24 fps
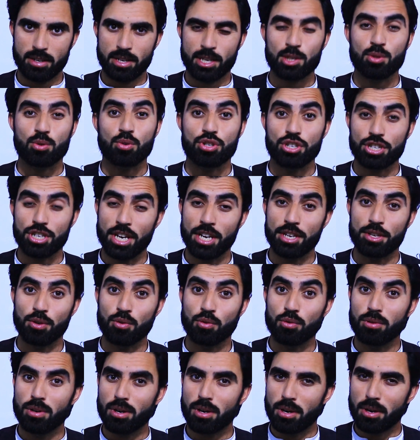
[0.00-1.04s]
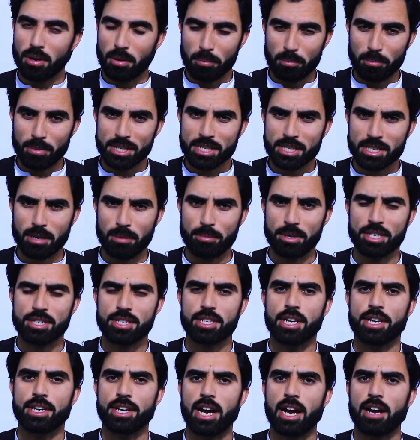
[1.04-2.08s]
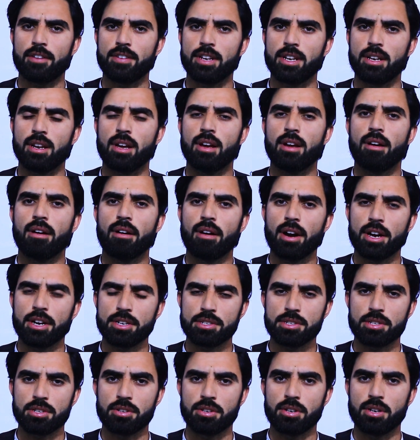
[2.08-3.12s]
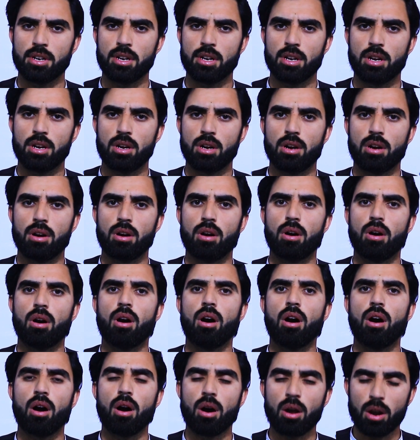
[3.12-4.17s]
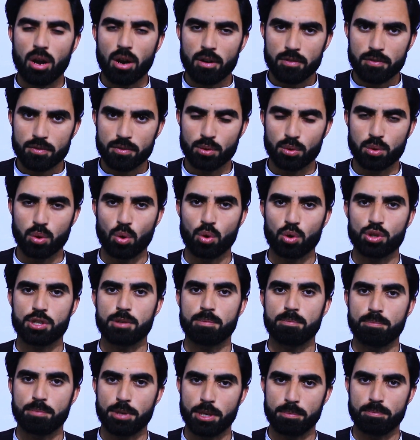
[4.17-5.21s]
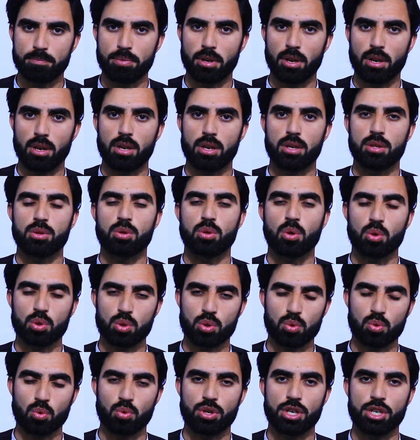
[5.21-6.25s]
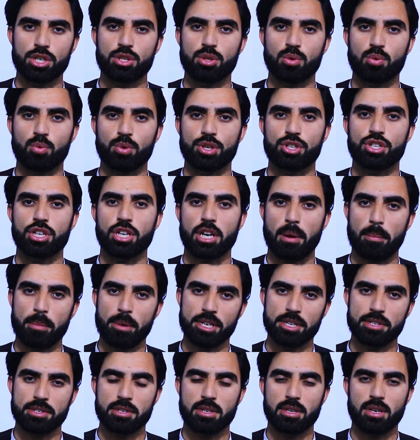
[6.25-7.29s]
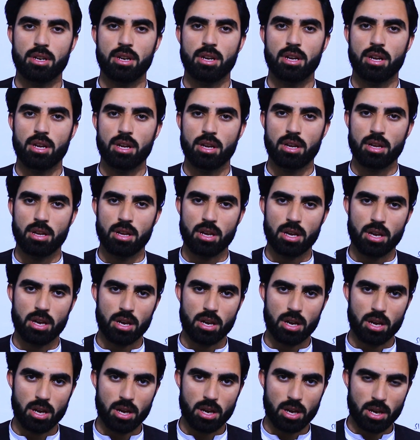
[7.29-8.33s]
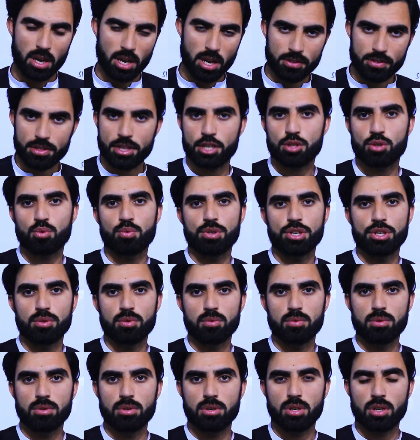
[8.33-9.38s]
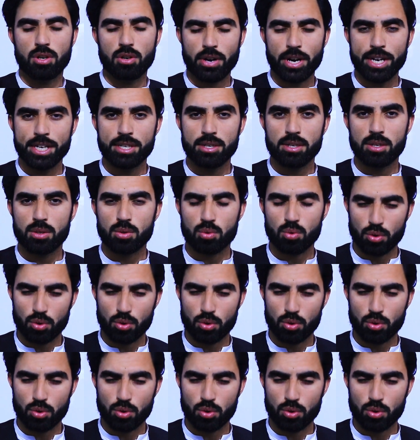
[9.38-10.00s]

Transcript: So today you must comment and I will answer uh, all of those people, those students which comments and this video, right?